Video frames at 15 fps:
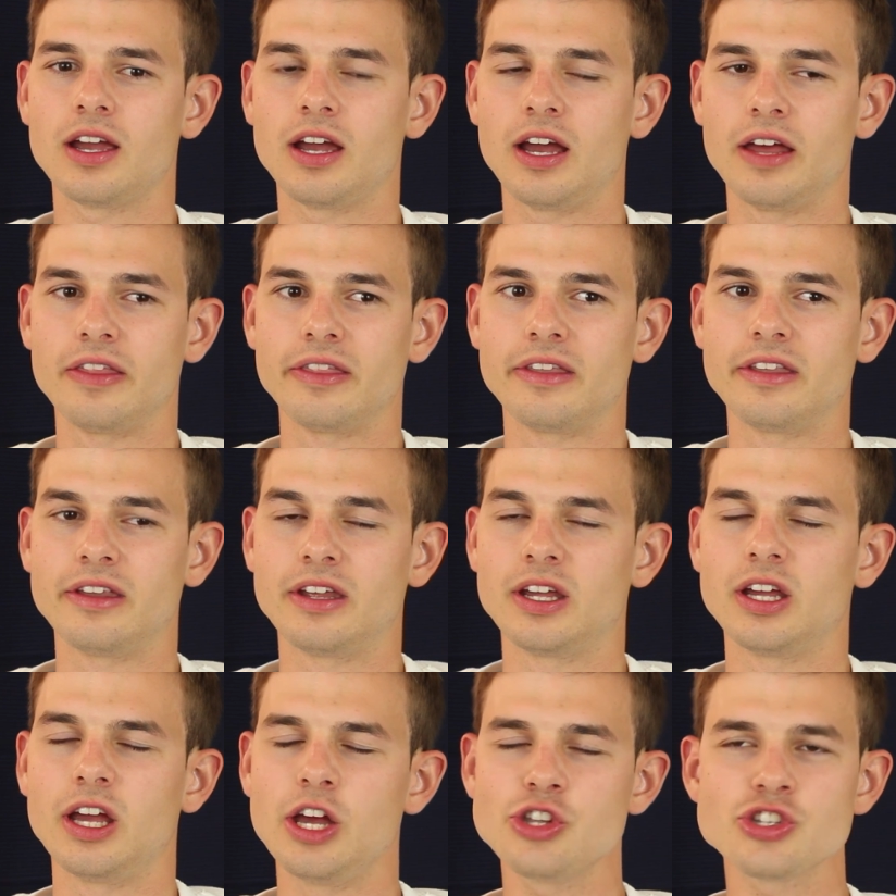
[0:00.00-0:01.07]
and
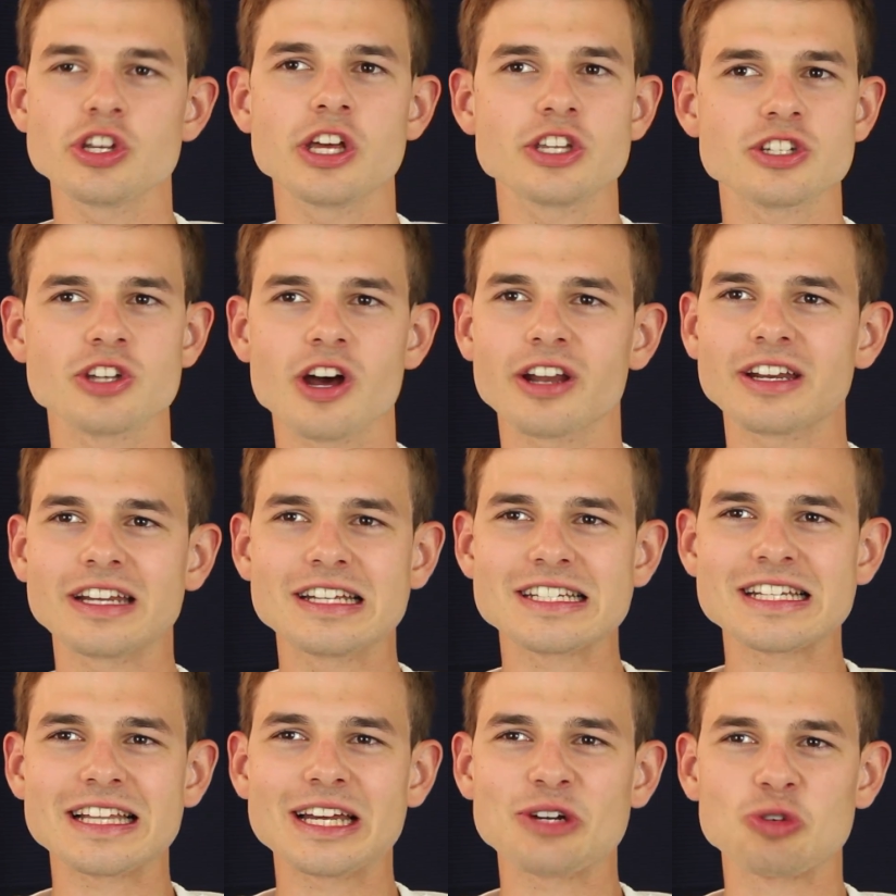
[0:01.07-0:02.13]
it's, it's not an
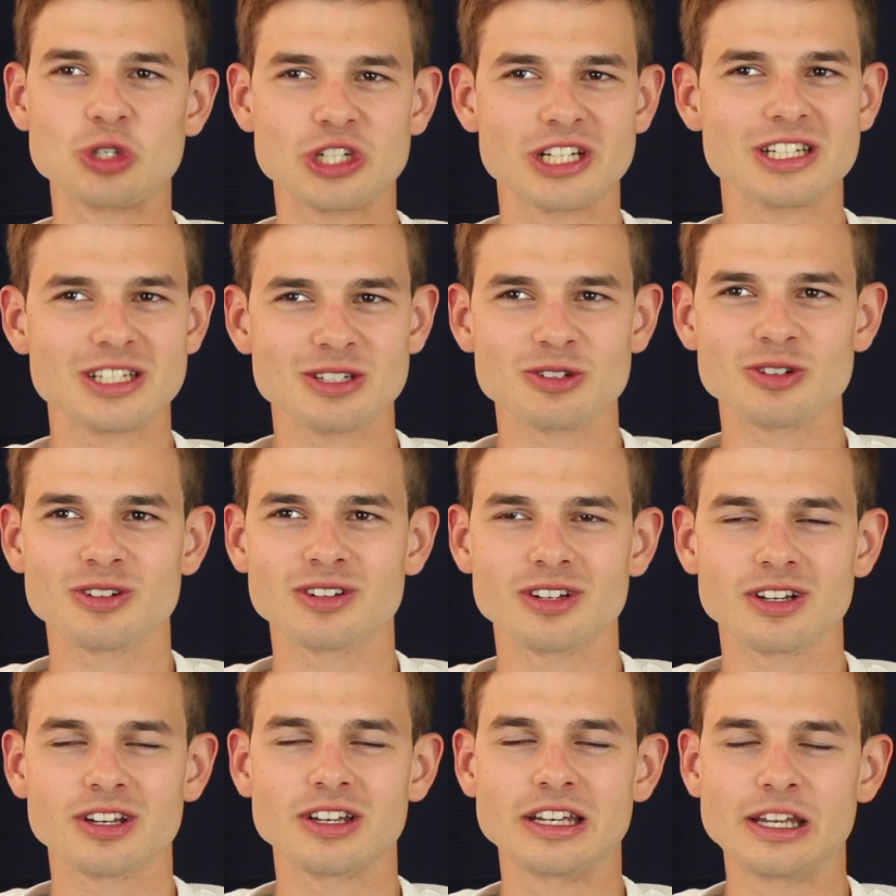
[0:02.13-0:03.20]
easy language. It's
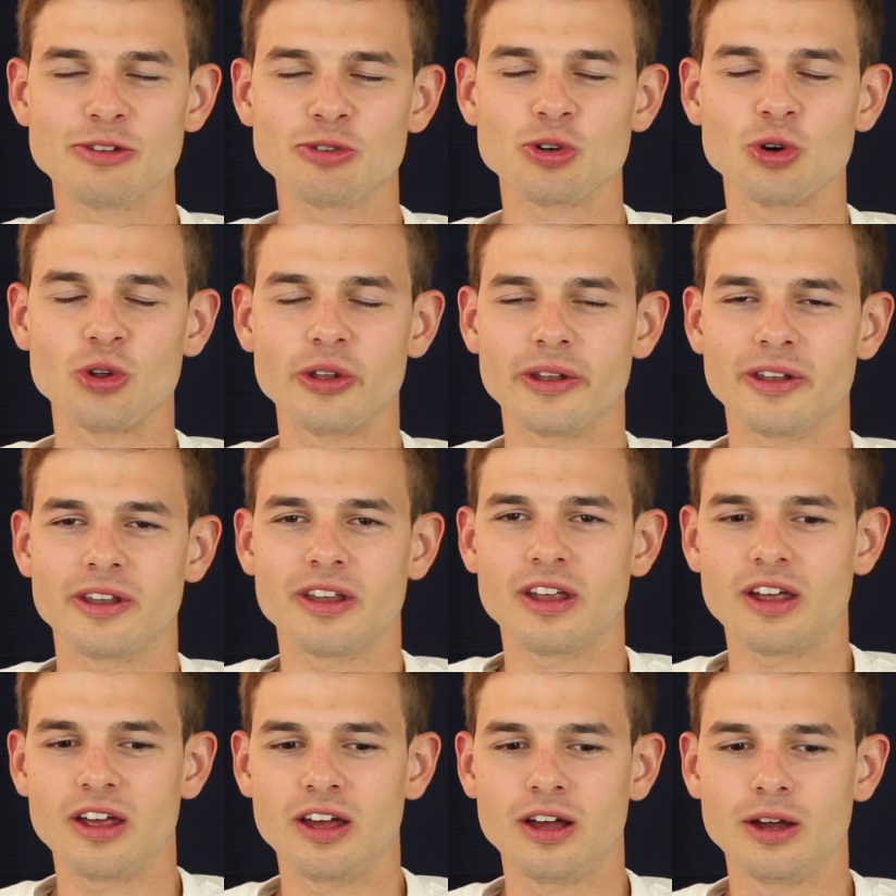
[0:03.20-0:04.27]
difficult,
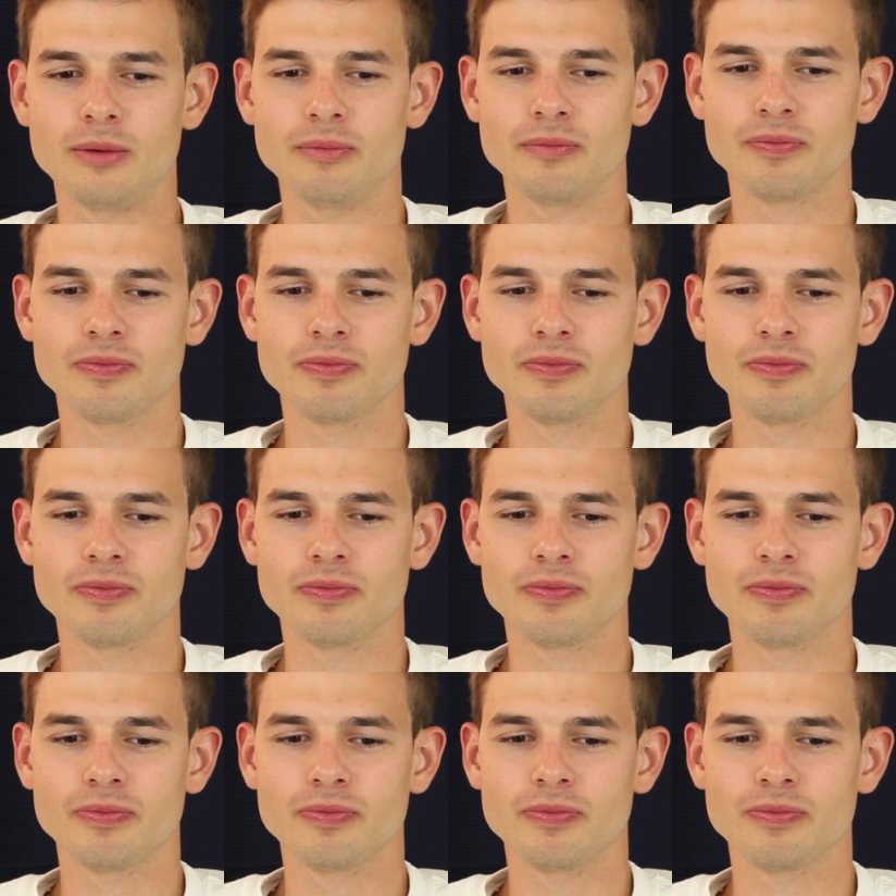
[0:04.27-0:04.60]
um,